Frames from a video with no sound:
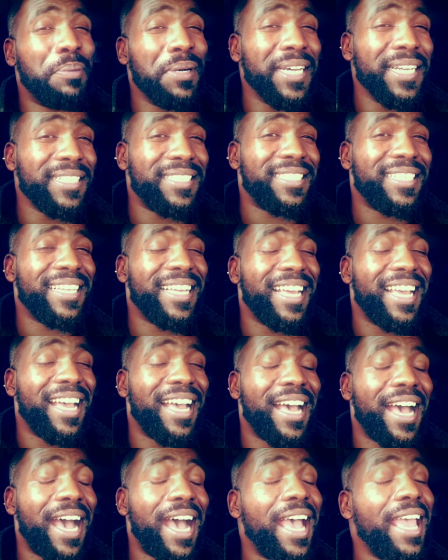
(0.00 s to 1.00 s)
But
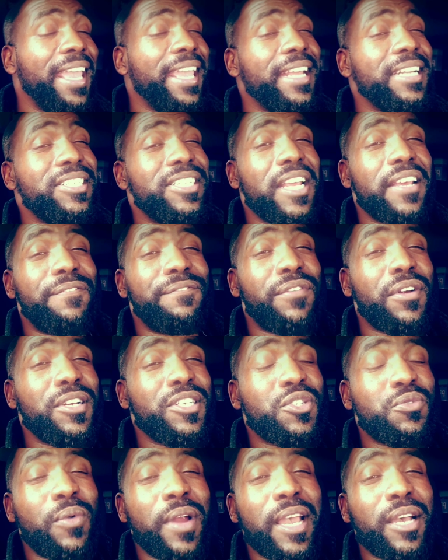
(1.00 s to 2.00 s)
I edged that
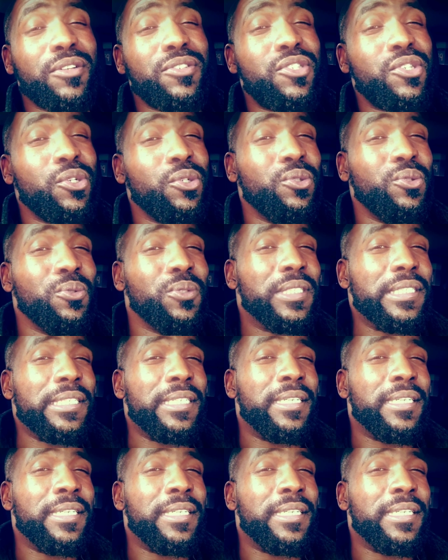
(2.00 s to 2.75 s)
first round to